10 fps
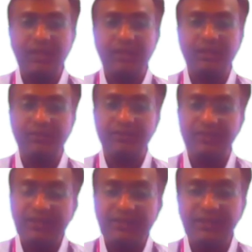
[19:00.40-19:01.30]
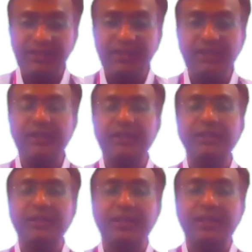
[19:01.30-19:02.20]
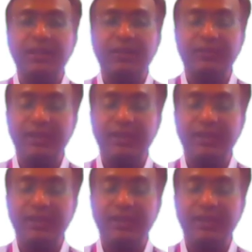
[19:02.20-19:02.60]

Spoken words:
Now, since here we